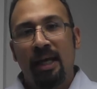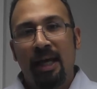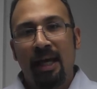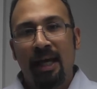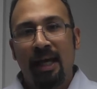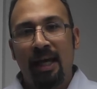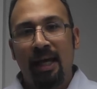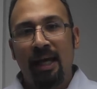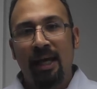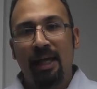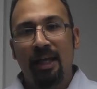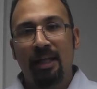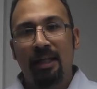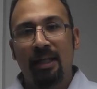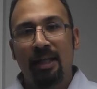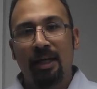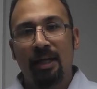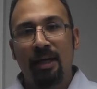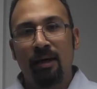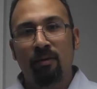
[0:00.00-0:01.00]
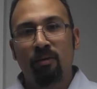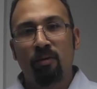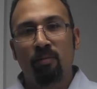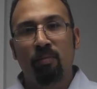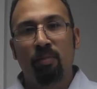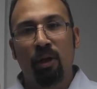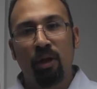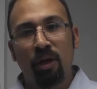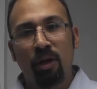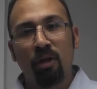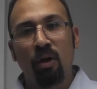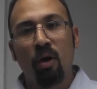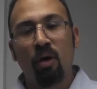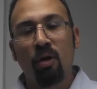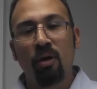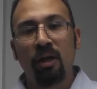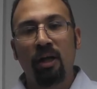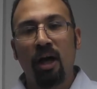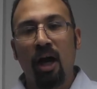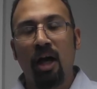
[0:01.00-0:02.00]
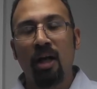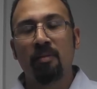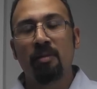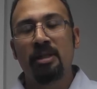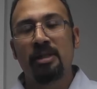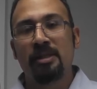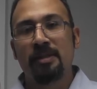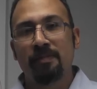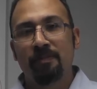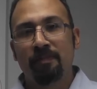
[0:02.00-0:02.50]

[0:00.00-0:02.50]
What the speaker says: and building local economies.